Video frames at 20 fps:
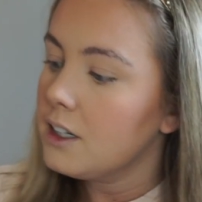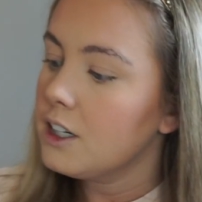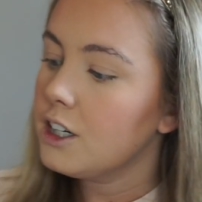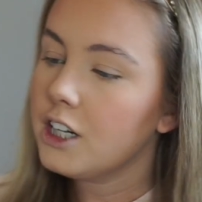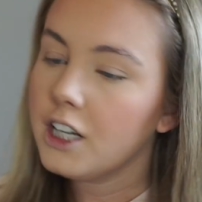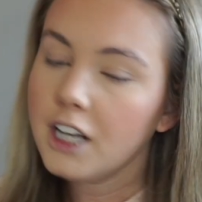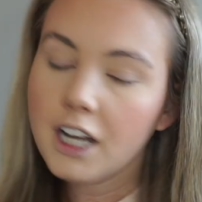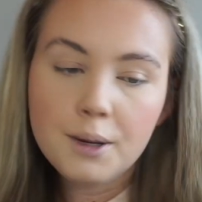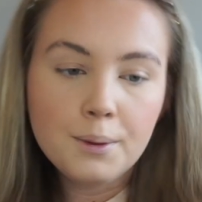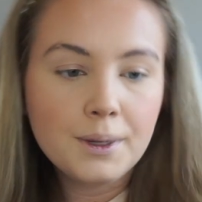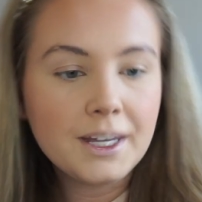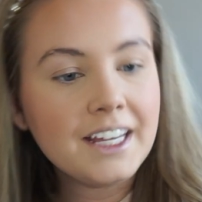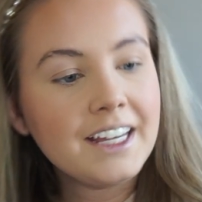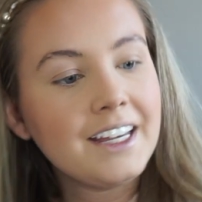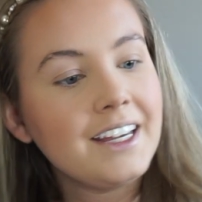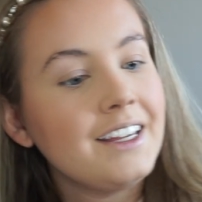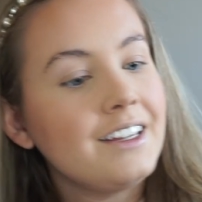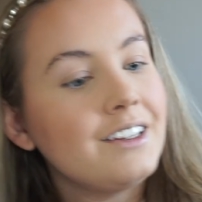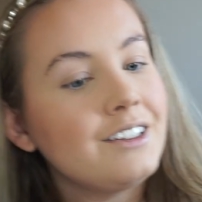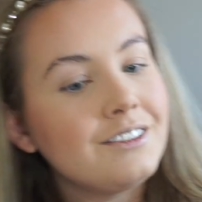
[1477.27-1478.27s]

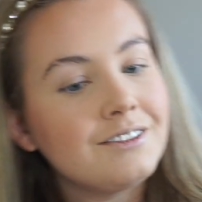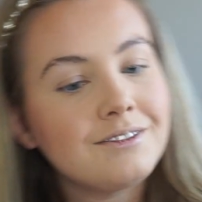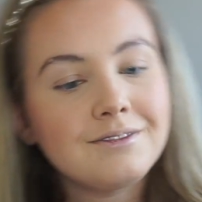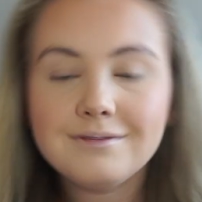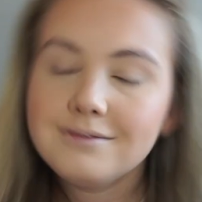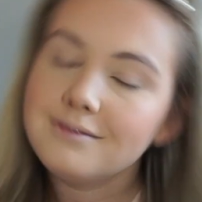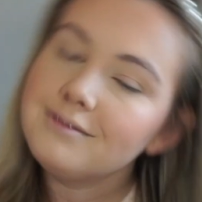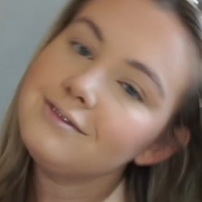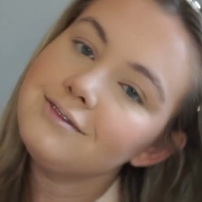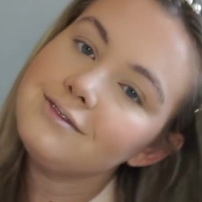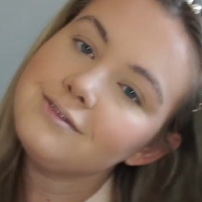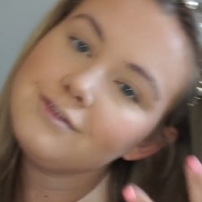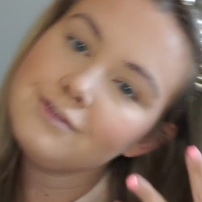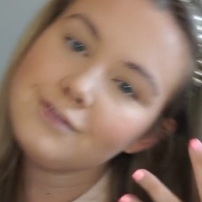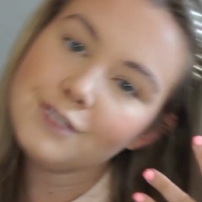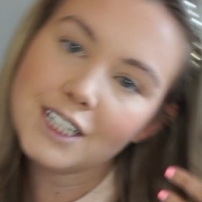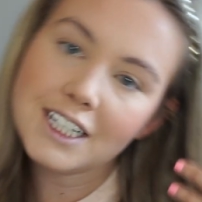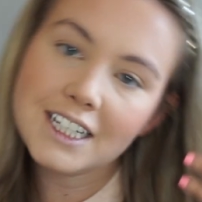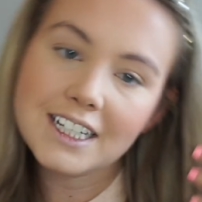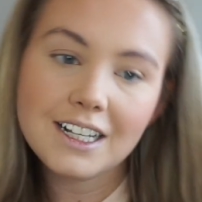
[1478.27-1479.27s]
glowy and
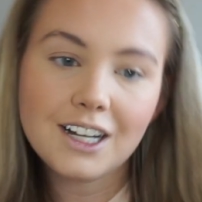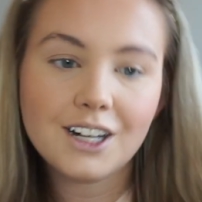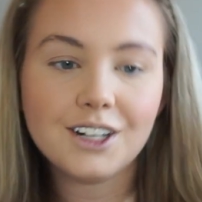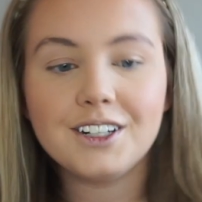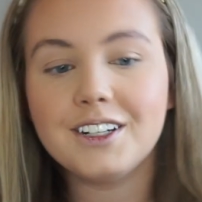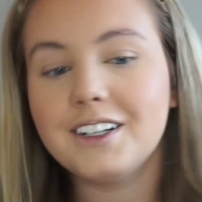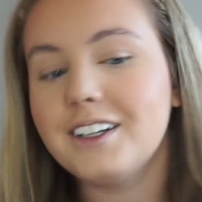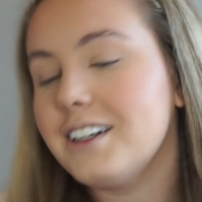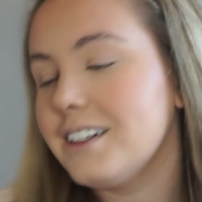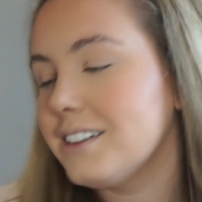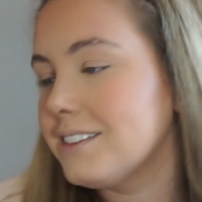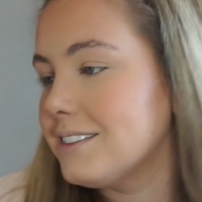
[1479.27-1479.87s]
really like,